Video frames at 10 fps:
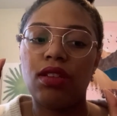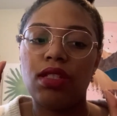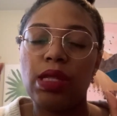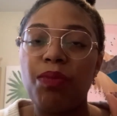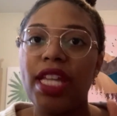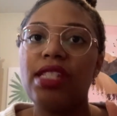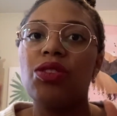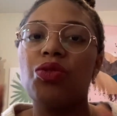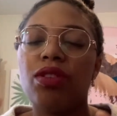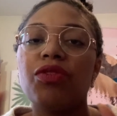space to
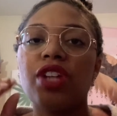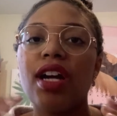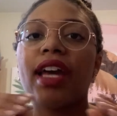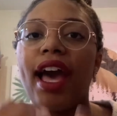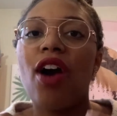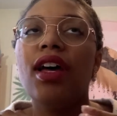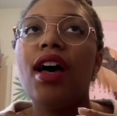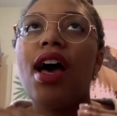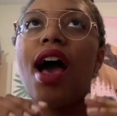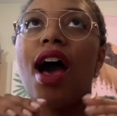sort of chunk out
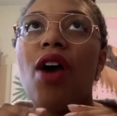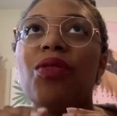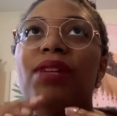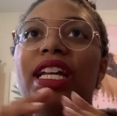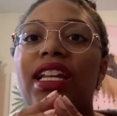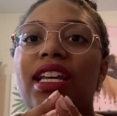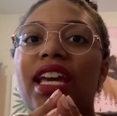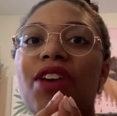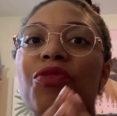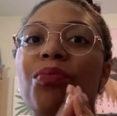how am I going to
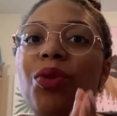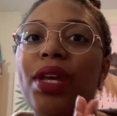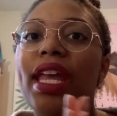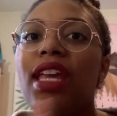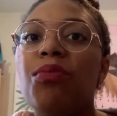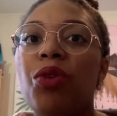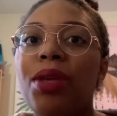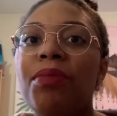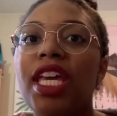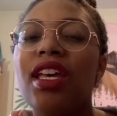get from point A to point
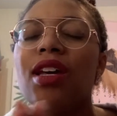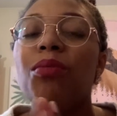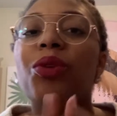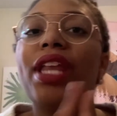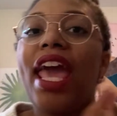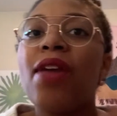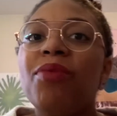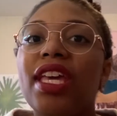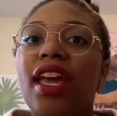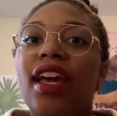B. Point A
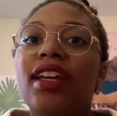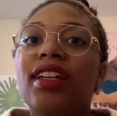being